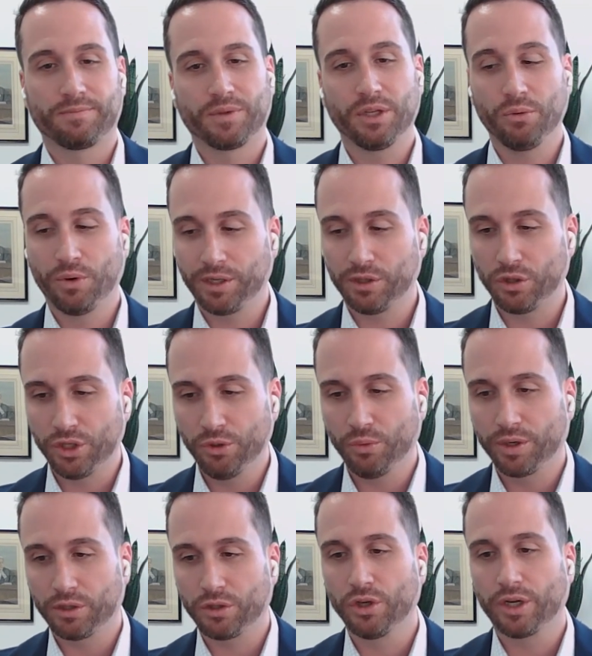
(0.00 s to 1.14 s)
You want
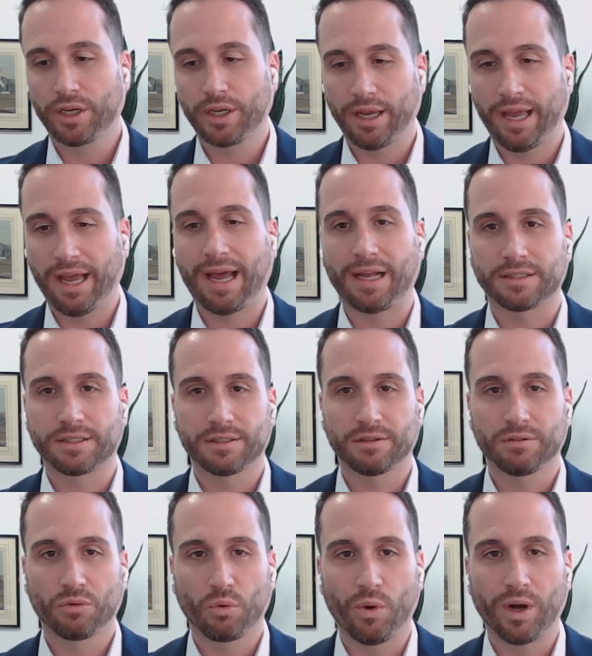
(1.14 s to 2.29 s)
to look at
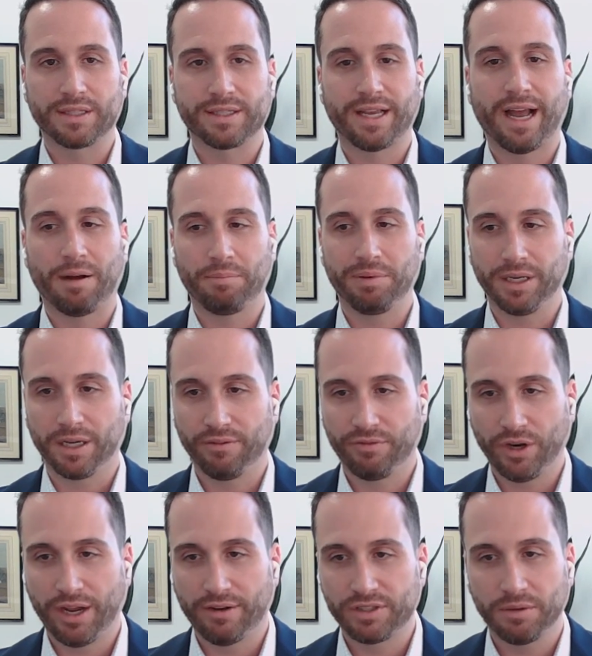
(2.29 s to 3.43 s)
what's happening. If
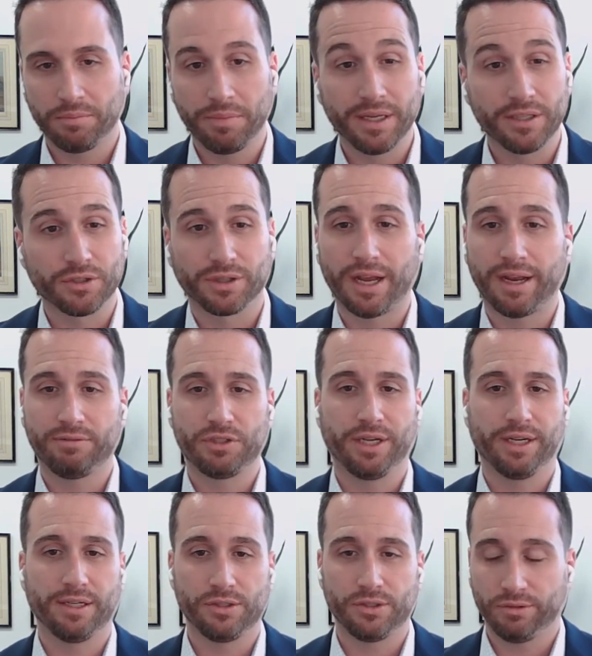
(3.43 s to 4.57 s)
you have some major life
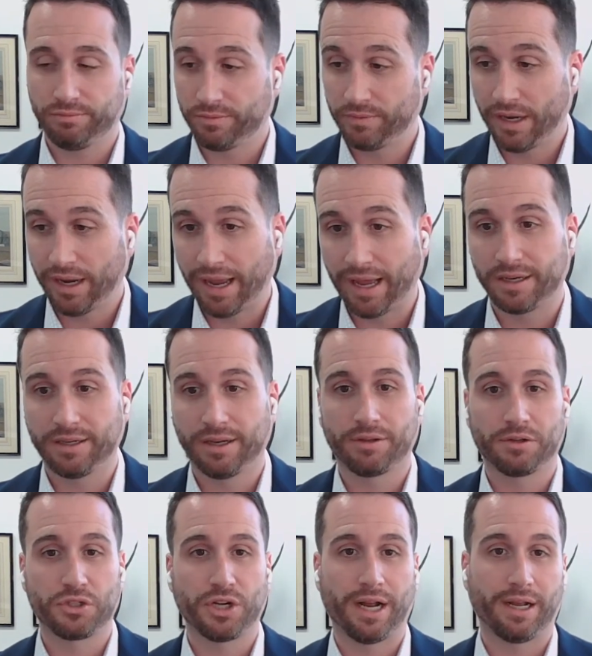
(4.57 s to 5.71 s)
change, you had another
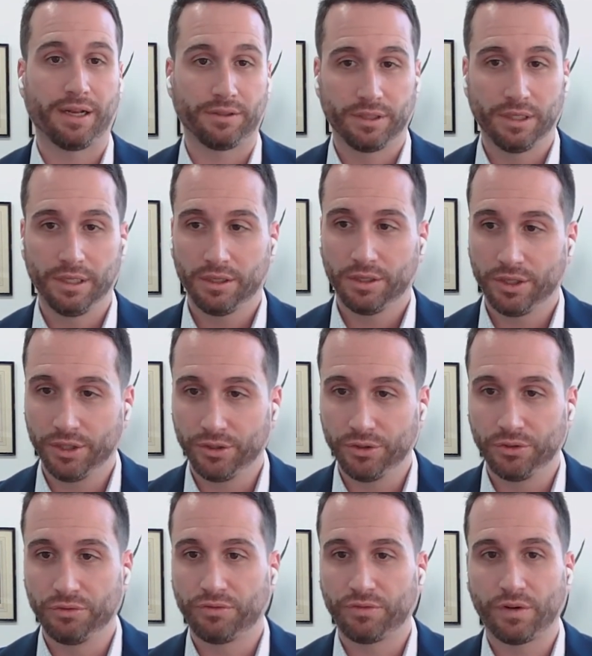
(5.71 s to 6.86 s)
child,
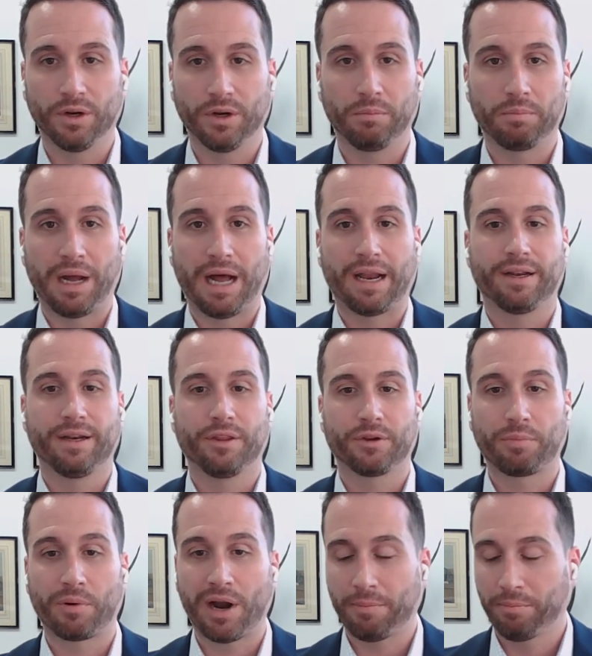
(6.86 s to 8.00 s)
you've bought another
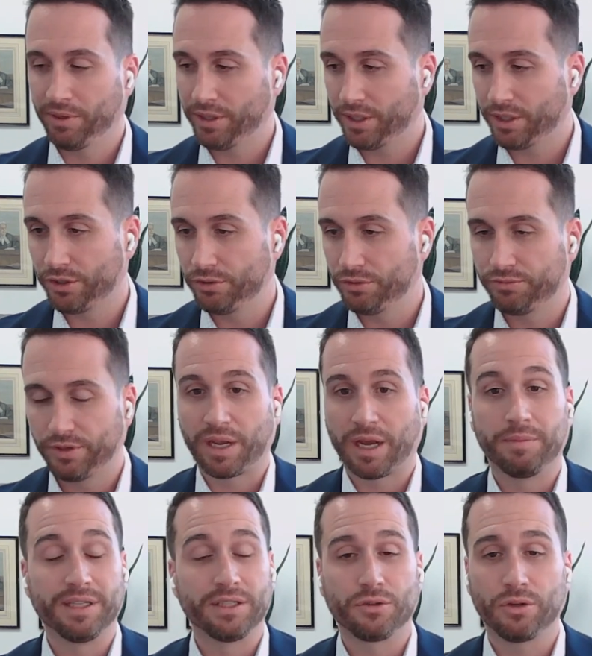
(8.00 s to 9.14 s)
property, you've
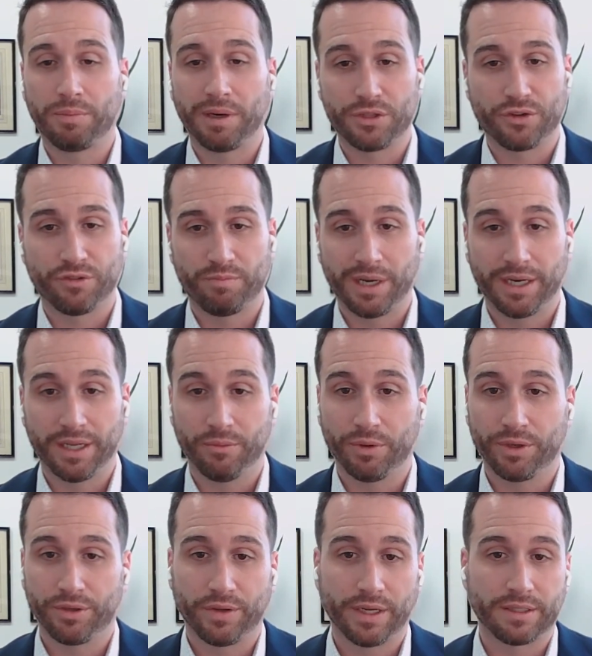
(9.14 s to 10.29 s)
come into a bunch of money,
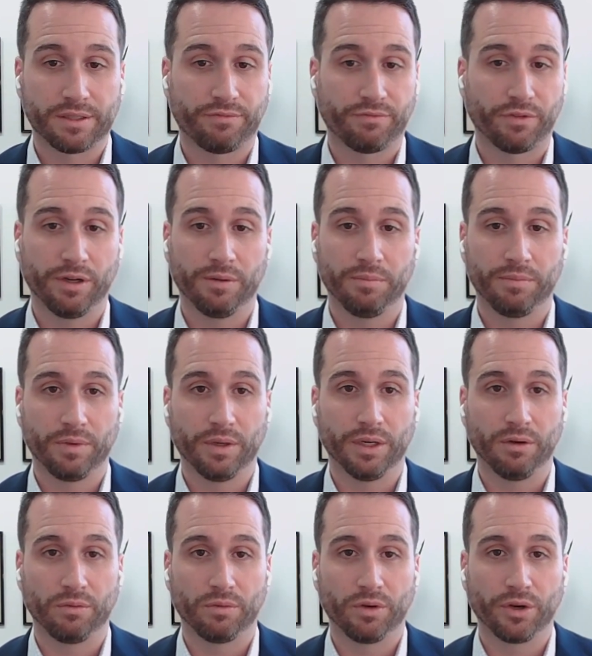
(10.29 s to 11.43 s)
whether that's from
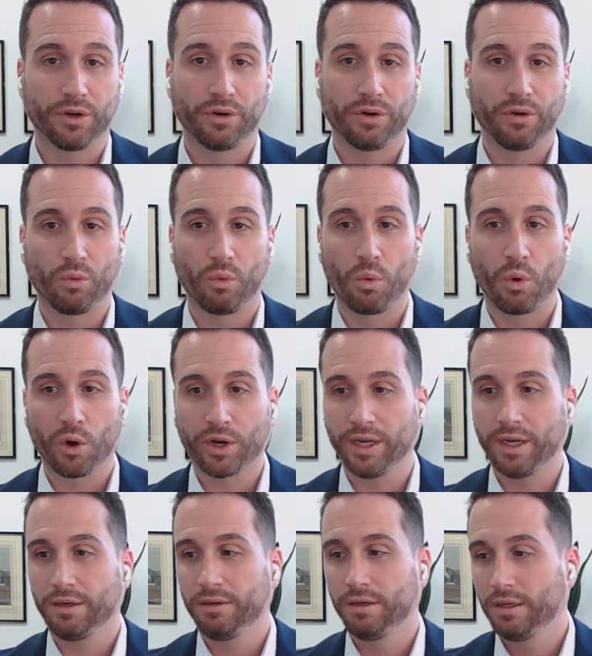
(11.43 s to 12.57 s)
you're
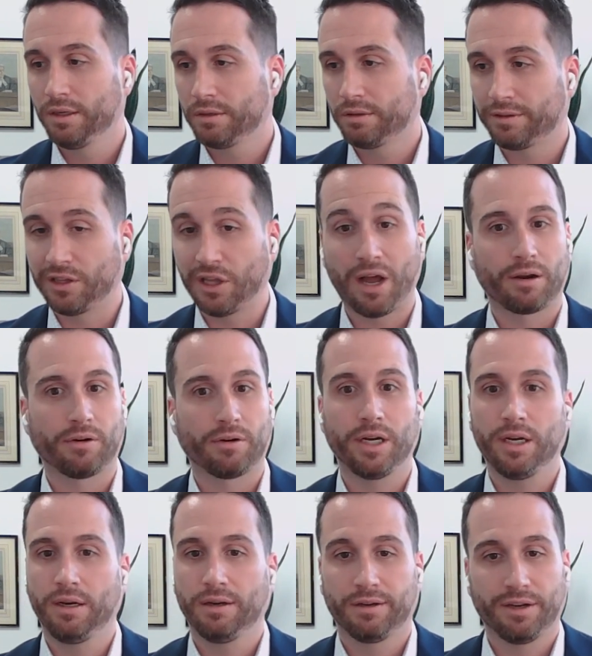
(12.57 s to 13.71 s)
working,
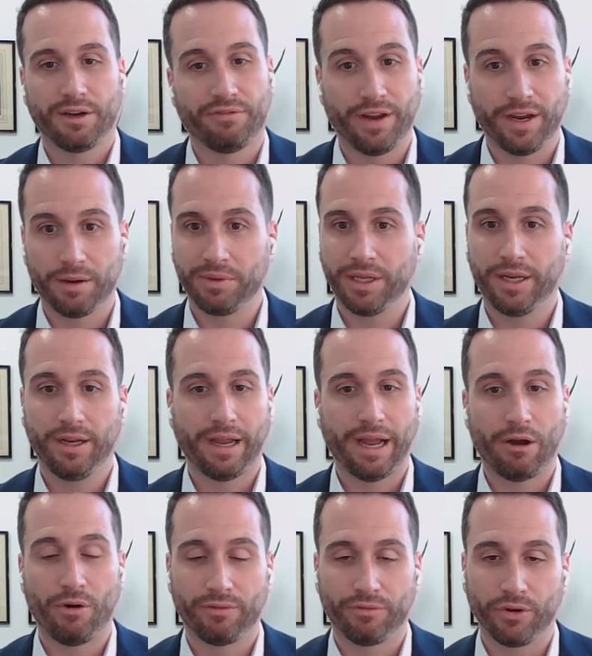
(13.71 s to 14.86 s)
lottery, your family,
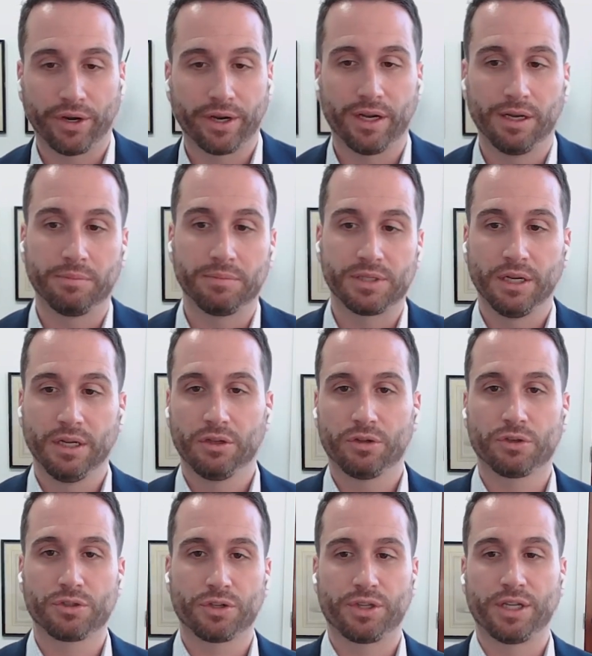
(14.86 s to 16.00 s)
however it comes,
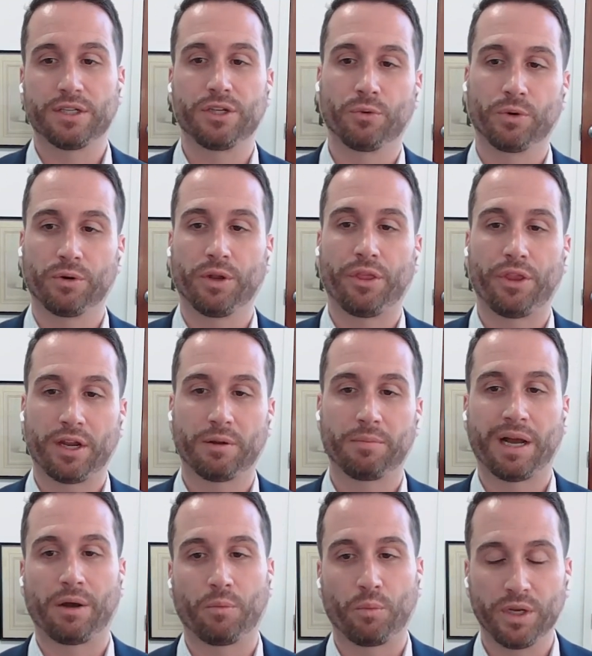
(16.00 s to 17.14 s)
those are things you want to think
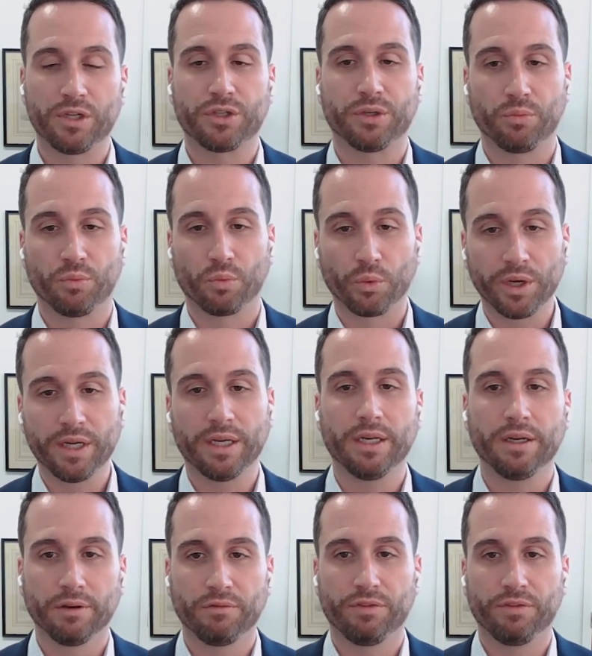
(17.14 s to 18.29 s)
about. We should
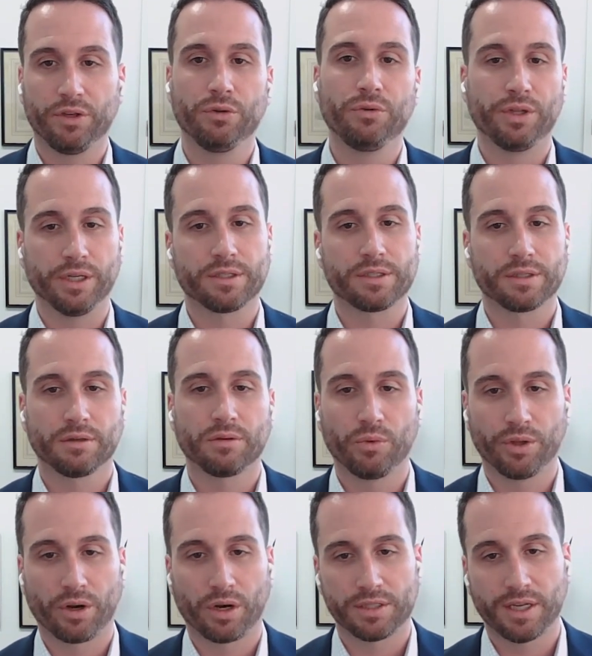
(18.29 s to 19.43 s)
review this with
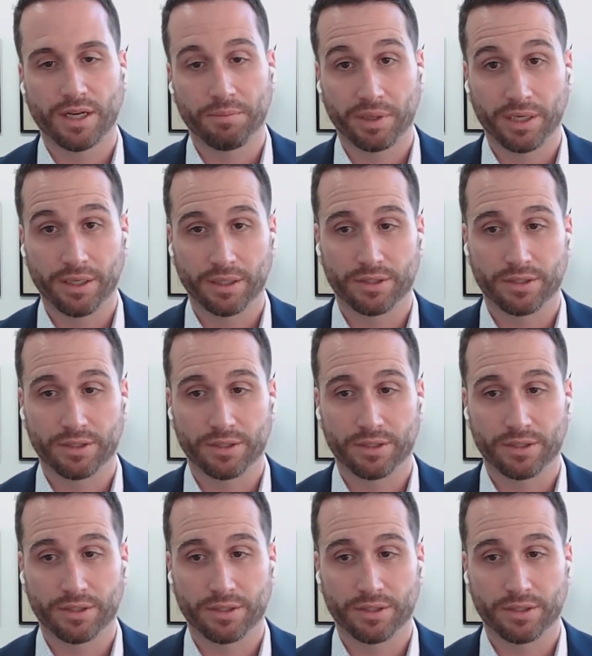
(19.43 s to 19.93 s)
our estate planning